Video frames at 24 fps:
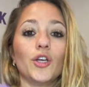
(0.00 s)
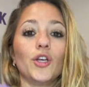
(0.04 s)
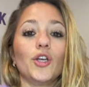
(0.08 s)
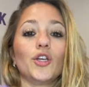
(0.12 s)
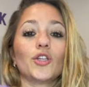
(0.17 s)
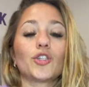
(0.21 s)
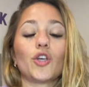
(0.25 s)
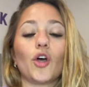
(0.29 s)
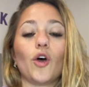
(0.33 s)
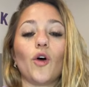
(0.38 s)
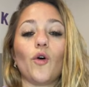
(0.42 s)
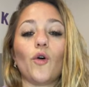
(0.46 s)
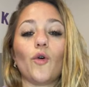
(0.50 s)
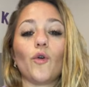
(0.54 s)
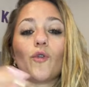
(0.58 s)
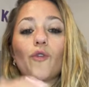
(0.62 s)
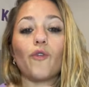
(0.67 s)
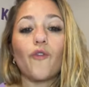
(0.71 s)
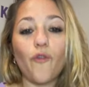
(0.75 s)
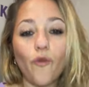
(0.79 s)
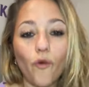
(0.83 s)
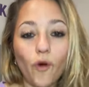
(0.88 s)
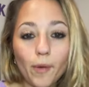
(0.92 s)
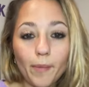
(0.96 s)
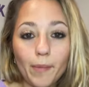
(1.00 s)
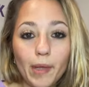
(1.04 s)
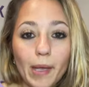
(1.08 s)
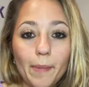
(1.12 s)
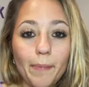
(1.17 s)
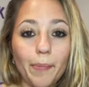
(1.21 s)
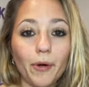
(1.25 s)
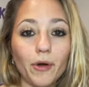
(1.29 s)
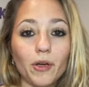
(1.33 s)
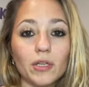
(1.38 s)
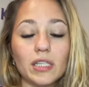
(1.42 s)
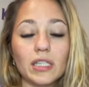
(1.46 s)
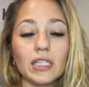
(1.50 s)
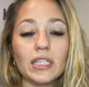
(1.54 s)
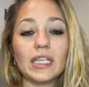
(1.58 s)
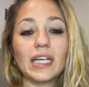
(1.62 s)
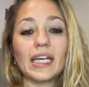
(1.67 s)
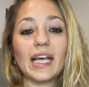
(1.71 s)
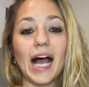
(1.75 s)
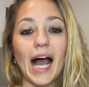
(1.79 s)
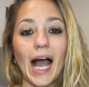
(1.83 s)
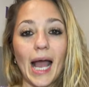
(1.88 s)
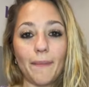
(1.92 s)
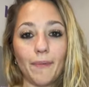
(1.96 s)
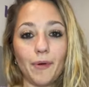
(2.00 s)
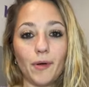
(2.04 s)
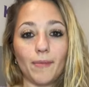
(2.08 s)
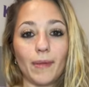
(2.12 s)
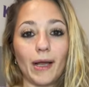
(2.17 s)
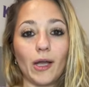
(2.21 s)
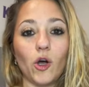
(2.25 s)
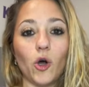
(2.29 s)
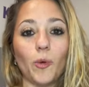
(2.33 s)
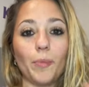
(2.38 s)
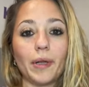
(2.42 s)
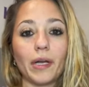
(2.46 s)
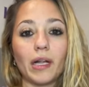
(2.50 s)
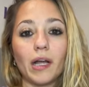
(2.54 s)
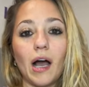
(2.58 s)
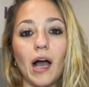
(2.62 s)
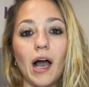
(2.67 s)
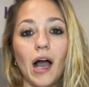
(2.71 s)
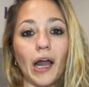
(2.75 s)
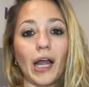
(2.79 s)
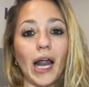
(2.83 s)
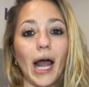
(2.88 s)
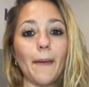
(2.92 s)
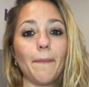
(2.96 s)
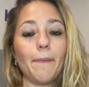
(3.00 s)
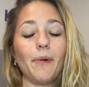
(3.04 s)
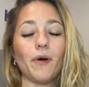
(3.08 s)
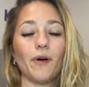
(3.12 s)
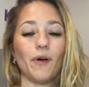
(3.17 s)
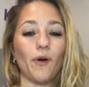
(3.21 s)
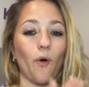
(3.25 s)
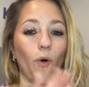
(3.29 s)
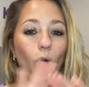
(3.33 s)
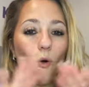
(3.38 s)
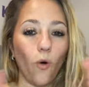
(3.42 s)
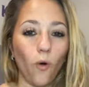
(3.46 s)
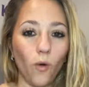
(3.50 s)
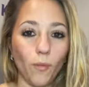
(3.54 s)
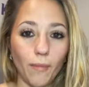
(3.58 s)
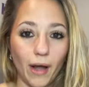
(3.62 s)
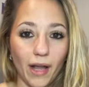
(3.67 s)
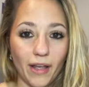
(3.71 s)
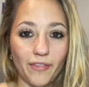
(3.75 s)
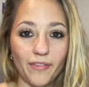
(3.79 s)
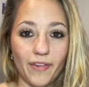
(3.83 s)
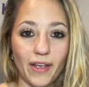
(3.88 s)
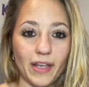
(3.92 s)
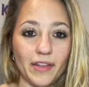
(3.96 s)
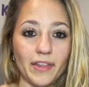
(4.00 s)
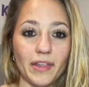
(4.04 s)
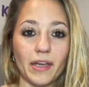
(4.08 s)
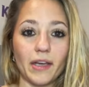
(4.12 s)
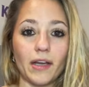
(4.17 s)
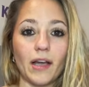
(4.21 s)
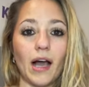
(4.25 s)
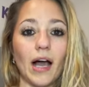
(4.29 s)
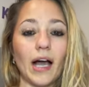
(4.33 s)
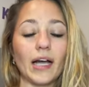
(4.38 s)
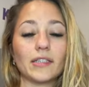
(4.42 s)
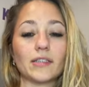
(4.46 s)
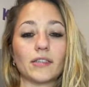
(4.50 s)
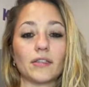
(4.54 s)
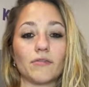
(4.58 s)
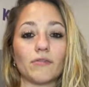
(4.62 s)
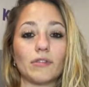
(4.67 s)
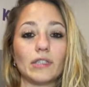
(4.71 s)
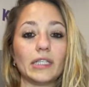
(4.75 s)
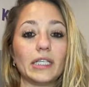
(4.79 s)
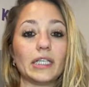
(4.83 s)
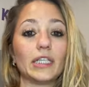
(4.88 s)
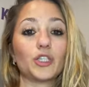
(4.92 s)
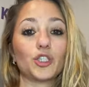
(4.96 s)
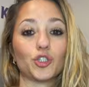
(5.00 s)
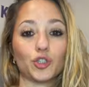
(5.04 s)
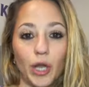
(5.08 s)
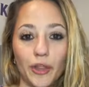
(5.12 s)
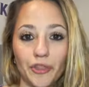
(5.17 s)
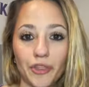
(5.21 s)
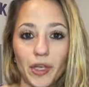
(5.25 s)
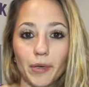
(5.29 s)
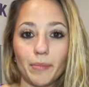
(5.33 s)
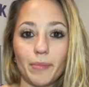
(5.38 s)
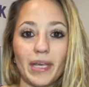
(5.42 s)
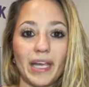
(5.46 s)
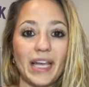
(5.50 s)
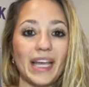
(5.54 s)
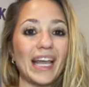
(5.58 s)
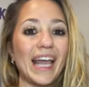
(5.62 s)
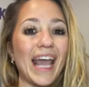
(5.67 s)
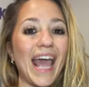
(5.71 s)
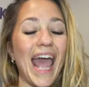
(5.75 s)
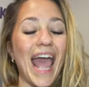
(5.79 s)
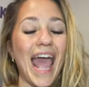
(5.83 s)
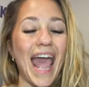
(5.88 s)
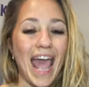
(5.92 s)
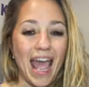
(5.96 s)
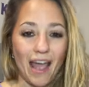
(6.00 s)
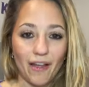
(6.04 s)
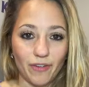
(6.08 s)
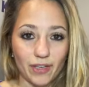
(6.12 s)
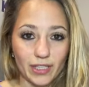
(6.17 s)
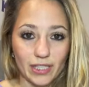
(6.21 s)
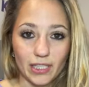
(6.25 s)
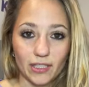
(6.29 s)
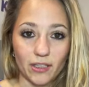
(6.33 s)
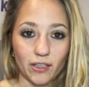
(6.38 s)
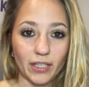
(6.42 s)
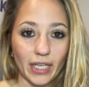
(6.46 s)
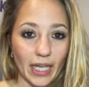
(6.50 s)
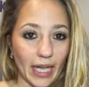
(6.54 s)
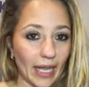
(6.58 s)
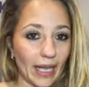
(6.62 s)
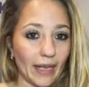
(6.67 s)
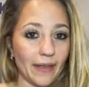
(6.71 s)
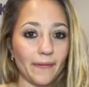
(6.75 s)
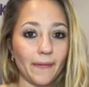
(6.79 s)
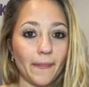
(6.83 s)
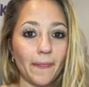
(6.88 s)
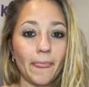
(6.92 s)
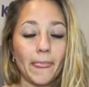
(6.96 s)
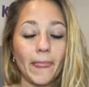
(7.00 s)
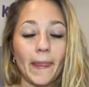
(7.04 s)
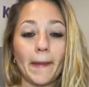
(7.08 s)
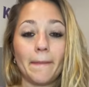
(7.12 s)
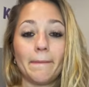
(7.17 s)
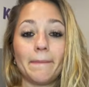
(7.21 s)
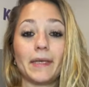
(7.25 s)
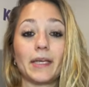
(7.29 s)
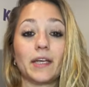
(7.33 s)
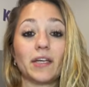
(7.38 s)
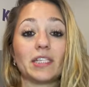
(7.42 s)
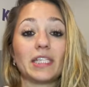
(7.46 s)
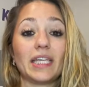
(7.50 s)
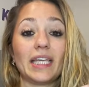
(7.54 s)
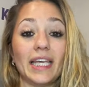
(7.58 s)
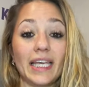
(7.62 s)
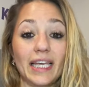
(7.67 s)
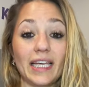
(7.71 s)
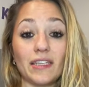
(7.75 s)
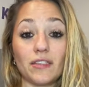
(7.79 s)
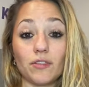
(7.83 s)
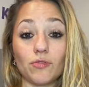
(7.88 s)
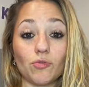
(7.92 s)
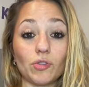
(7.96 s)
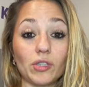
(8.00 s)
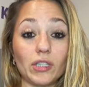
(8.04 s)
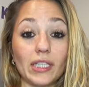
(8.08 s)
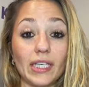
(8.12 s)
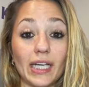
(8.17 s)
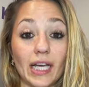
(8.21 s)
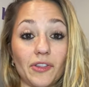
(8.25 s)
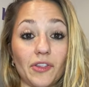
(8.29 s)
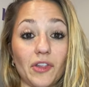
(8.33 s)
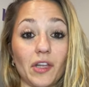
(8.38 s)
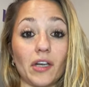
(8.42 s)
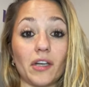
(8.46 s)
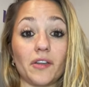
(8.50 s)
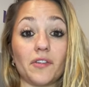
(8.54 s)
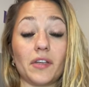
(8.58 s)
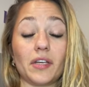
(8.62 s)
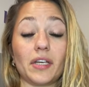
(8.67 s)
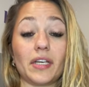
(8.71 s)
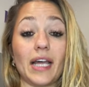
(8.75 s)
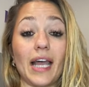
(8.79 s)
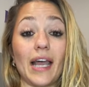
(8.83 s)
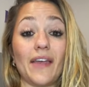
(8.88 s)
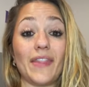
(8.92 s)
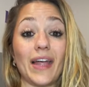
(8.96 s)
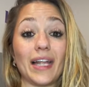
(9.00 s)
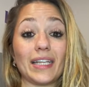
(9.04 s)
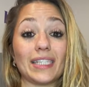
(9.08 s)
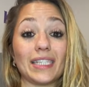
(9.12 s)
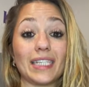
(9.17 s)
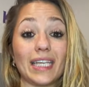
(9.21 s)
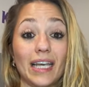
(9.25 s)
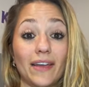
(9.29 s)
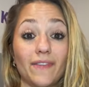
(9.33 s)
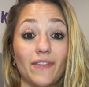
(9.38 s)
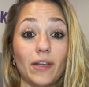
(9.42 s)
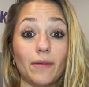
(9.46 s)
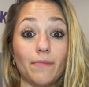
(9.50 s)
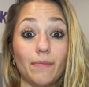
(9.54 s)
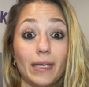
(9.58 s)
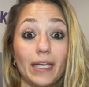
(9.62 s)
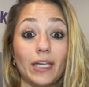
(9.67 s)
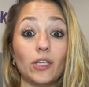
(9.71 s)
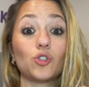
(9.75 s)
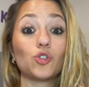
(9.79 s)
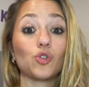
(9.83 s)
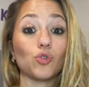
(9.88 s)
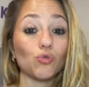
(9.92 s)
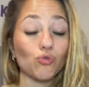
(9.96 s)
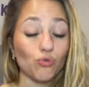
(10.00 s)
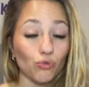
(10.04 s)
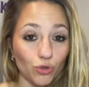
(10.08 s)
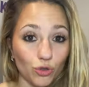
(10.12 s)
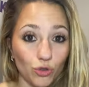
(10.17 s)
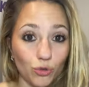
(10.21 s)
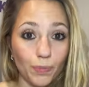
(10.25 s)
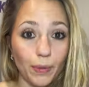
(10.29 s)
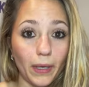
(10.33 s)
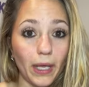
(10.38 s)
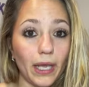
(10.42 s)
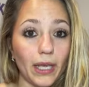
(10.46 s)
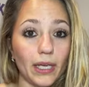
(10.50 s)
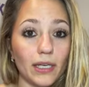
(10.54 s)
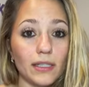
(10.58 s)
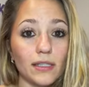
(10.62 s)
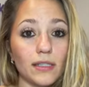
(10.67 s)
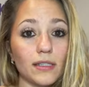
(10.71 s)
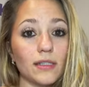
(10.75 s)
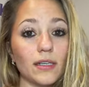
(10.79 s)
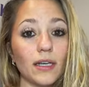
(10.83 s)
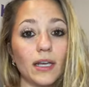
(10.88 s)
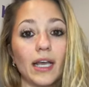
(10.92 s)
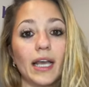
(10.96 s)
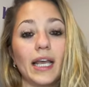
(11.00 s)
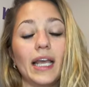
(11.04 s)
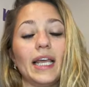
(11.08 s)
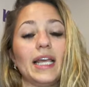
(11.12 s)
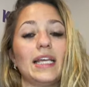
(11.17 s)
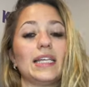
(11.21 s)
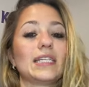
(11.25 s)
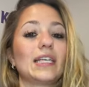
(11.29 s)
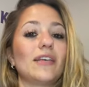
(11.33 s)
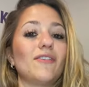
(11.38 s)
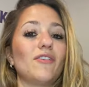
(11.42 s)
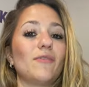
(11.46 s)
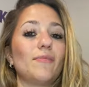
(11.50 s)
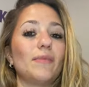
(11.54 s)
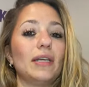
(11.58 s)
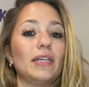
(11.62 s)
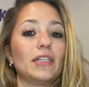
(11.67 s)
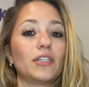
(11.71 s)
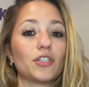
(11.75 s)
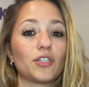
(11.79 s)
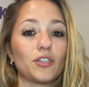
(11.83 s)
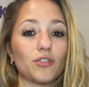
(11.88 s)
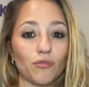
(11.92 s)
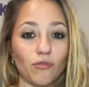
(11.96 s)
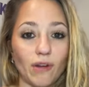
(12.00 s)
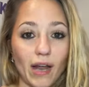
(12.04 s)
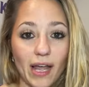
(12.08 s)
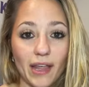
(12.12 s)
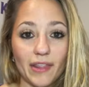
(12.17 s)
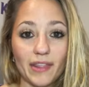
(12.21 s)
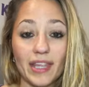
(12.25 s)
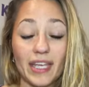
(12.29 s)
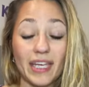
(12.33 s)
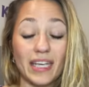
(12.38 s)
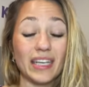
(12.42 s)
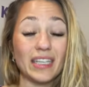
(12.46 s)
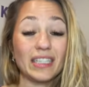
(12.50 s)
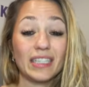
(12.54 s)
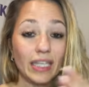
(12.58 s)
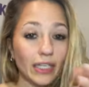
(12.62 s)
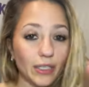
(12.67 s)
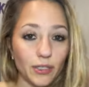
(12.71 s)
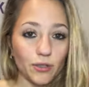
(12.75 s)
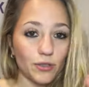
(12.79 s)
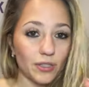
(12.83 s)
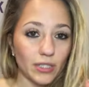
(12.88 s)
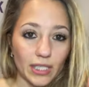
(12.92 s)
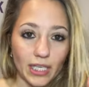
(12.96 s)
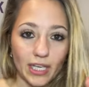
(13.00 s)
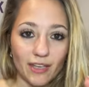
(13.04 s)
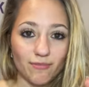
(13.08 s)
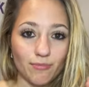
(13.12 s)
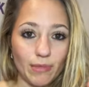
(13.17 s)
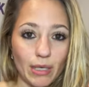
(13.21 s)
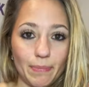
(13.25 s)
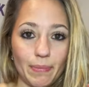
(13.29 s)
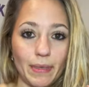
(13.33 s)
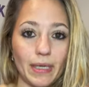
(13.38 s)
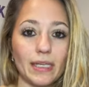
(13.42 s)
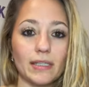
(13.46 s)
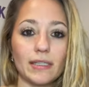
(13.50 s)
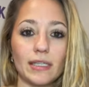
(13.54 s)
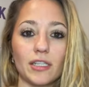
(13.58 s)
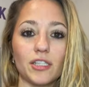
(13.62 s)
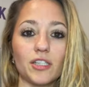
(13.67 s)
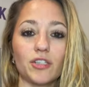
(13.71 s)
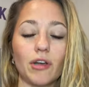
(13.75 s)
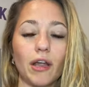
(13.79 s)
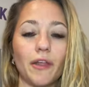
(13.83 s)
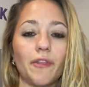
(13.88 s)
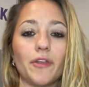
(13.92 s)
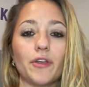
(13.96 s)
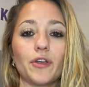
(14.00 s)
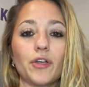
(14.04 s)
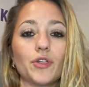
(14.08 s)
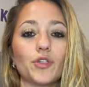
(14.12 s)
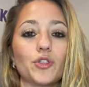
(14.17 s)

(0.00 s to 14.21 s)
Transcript: So for me personally, I put my hope in God. I put all my faith in God to really strengthen me every single day. Because he's really, at the end of the day, that's given me true peace. He's given me strength. He continues to give me peace and strength